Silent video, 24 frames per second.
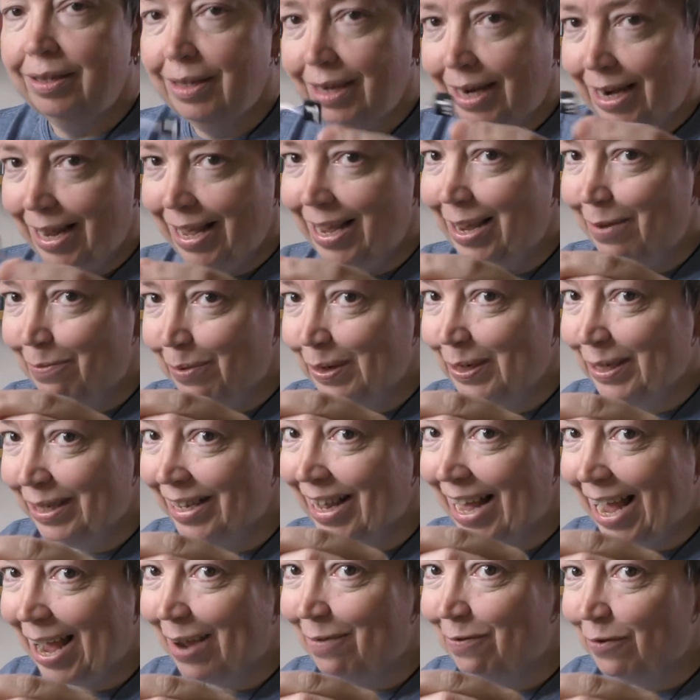The labels are
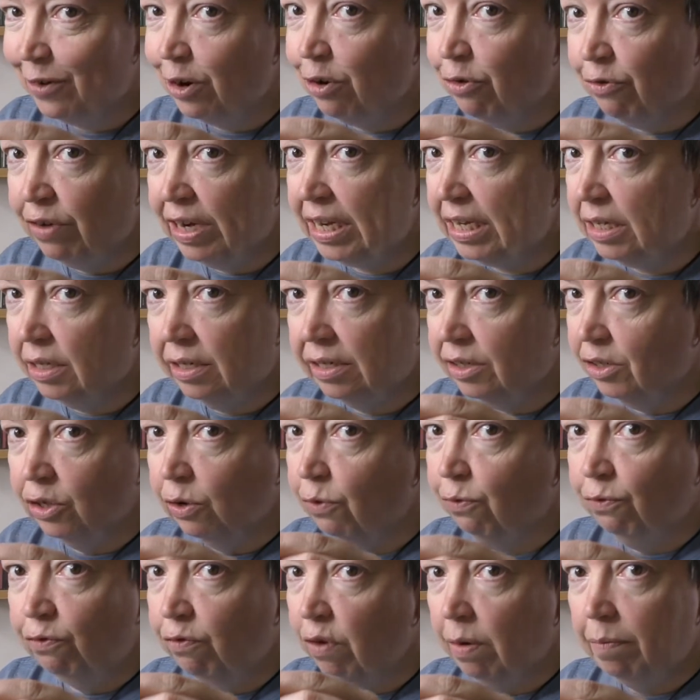there for a reason.
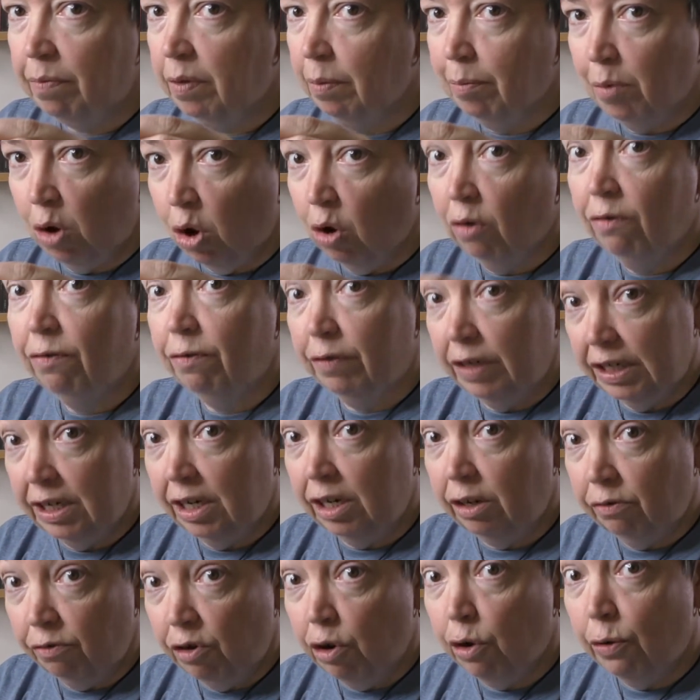Don't rip them off
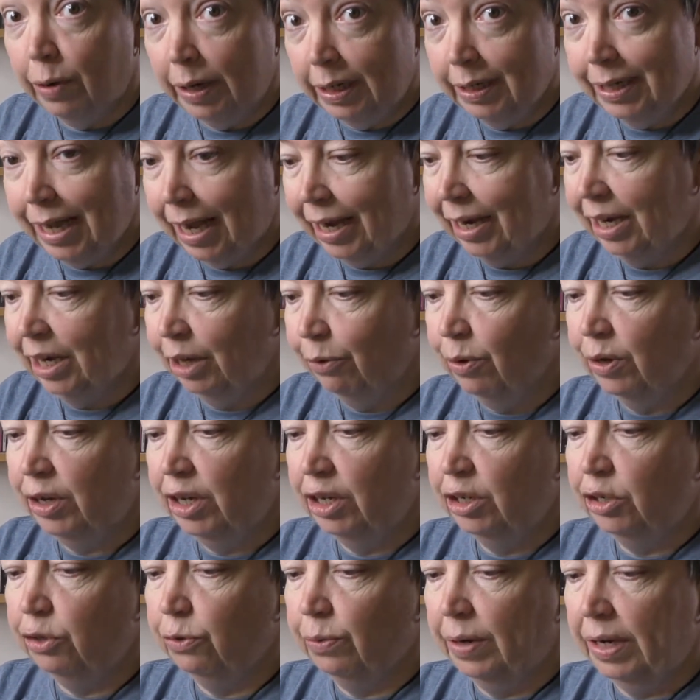until you know exactly what
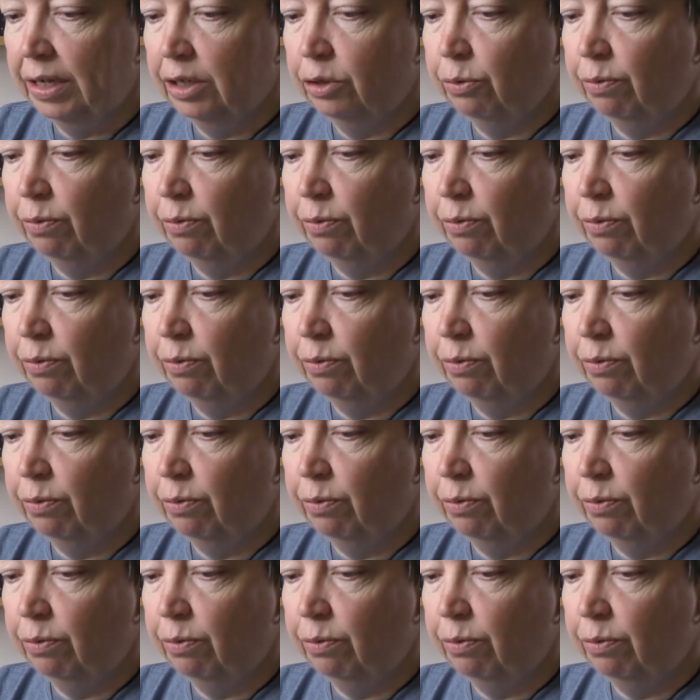you're doing.